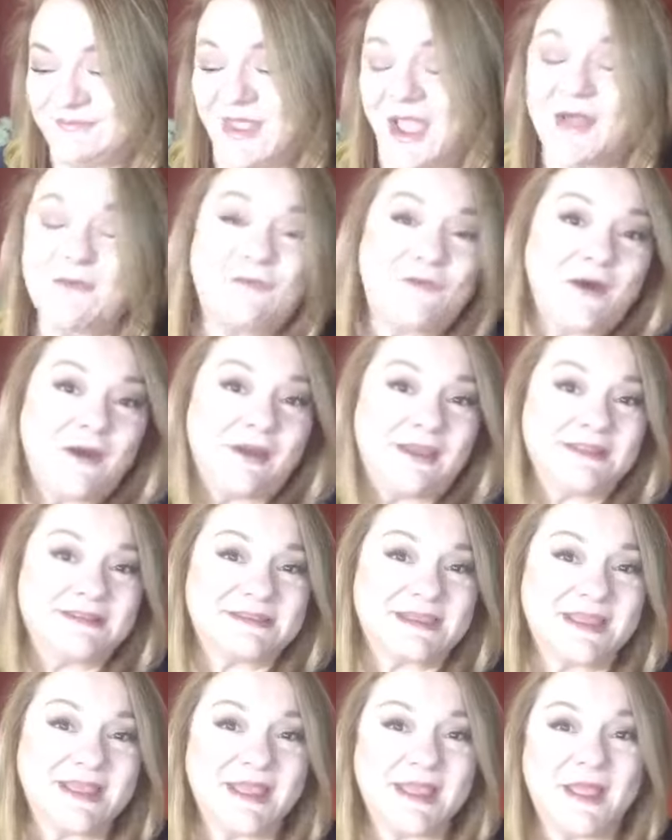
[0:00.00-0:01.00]
I find
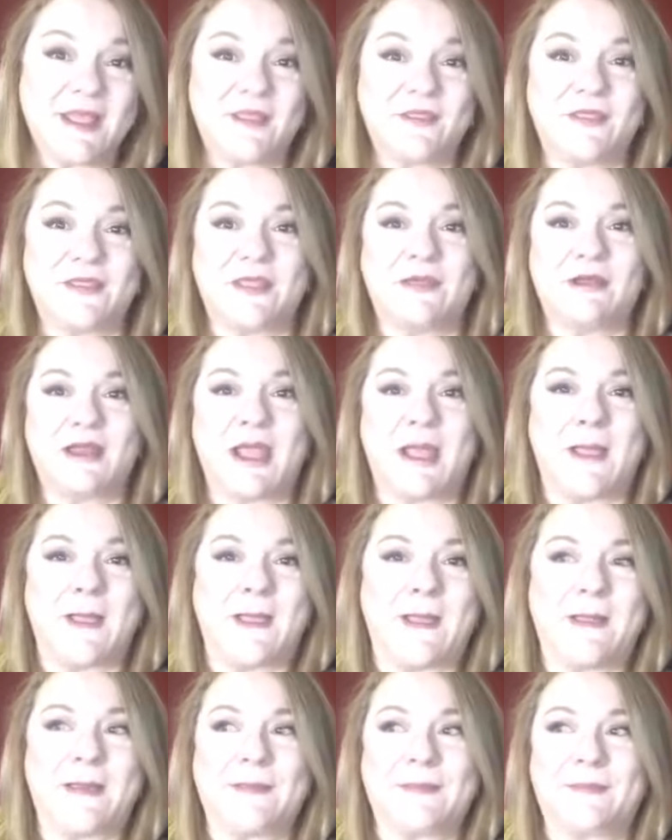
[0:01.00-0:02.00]
there
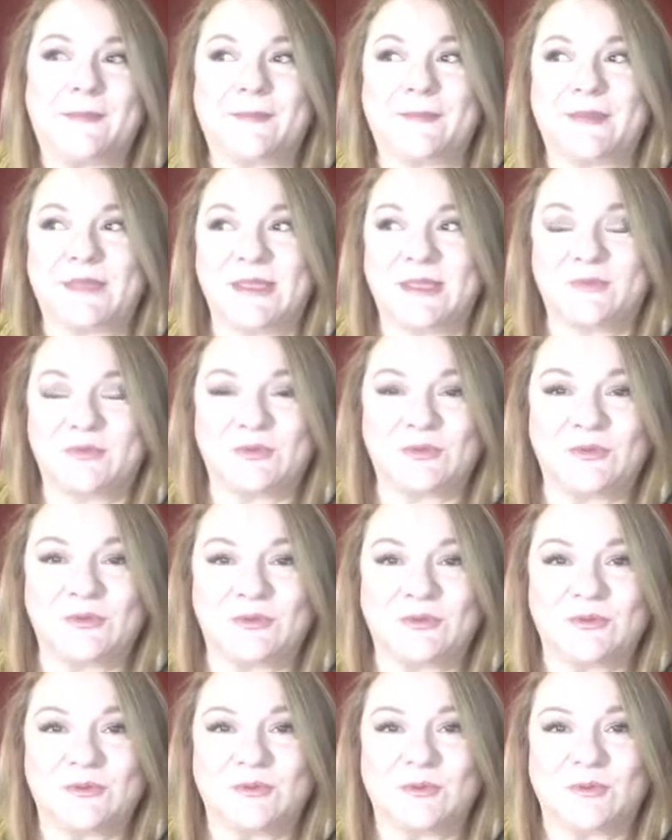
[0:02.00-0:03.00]
are
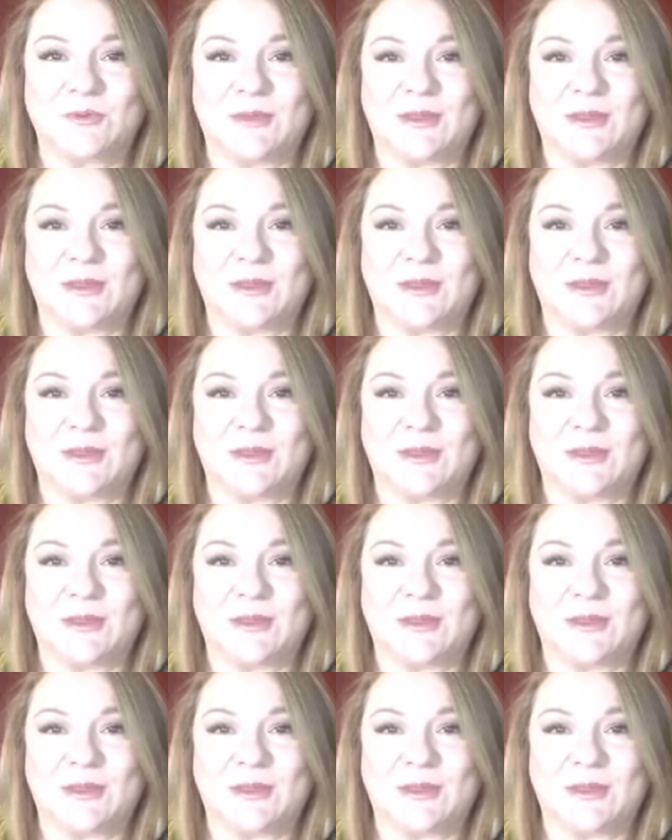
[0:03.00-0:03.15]
people